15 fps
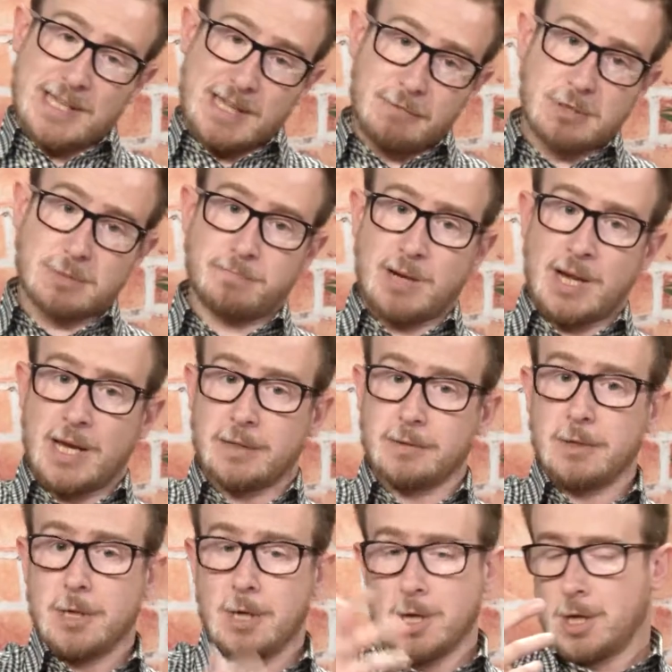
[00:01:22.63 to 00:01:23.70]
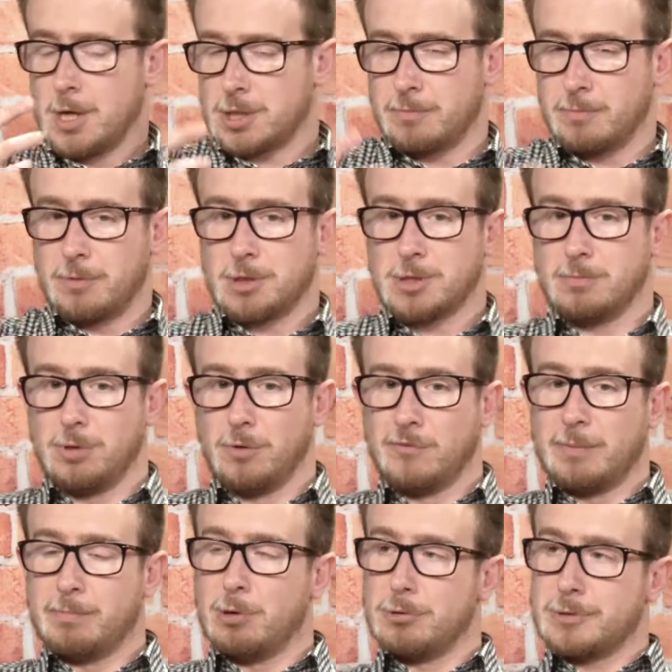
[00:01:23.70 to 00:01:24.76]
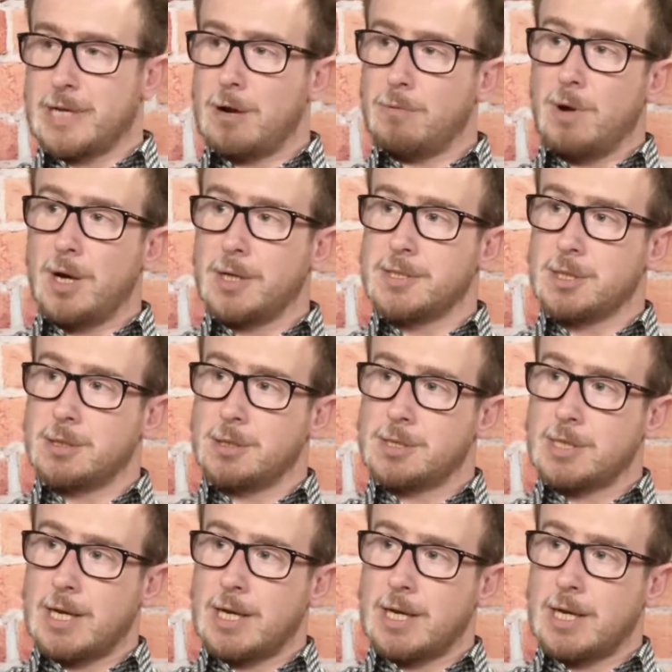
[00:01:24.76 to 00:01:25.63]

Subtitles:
He was playing some lovely balls out wide to